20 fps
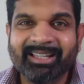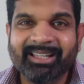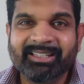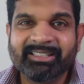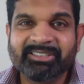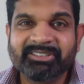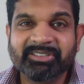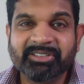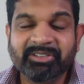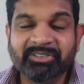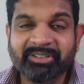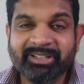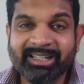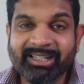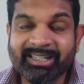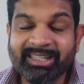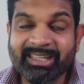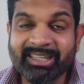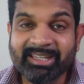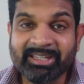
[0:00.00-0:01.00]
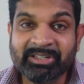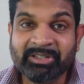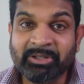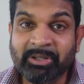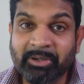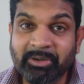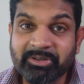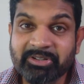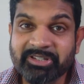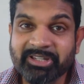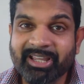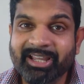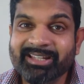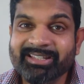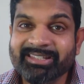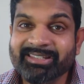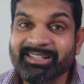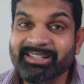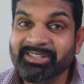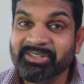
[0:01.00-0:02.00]
So really, no
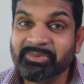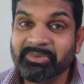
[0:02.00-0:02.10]
charts this